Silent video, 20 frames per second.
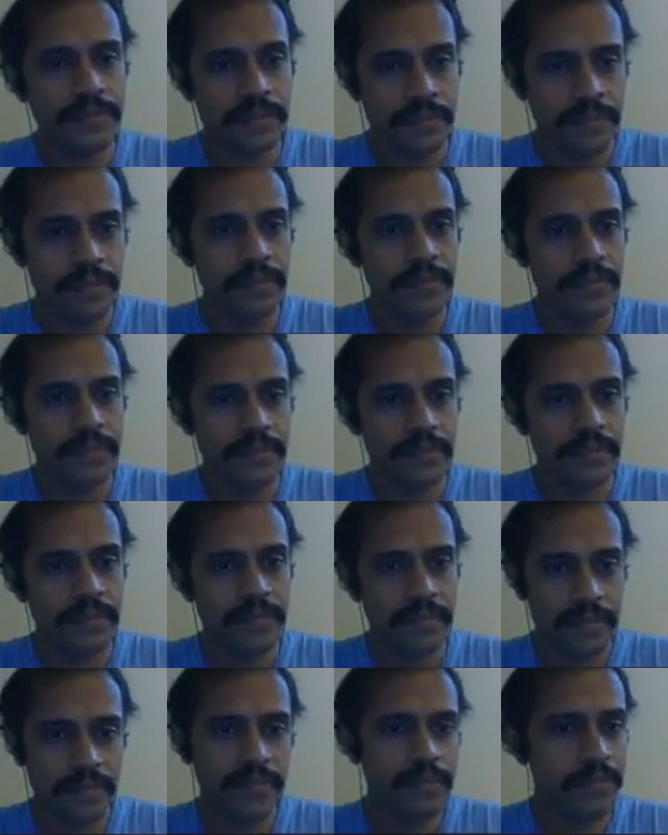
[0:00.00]
parameter, that
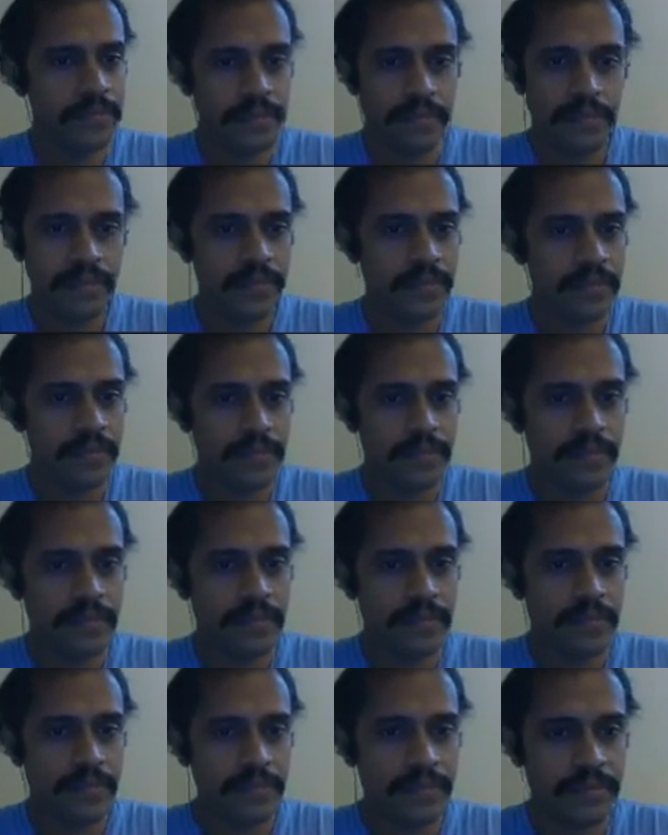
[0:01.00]
is economy of
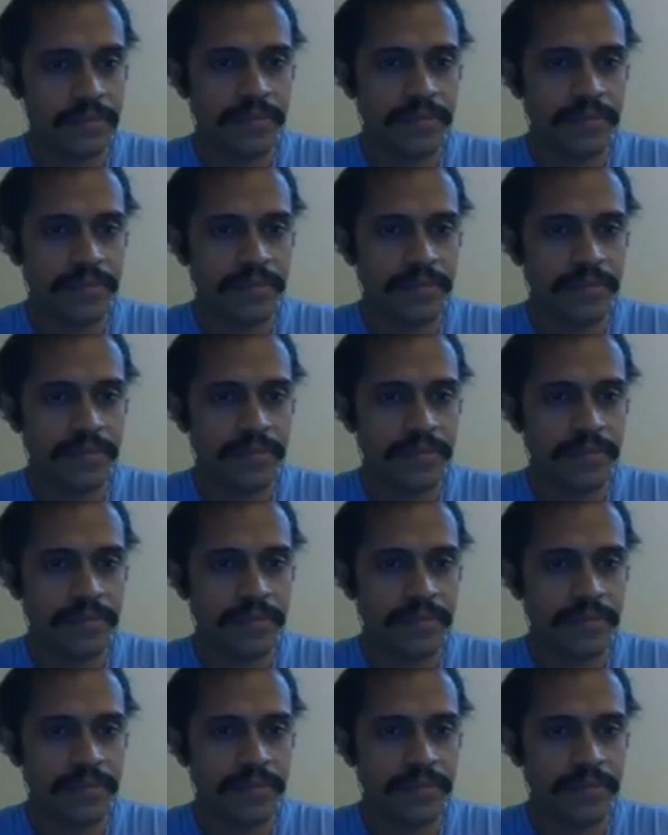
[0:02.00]
gait.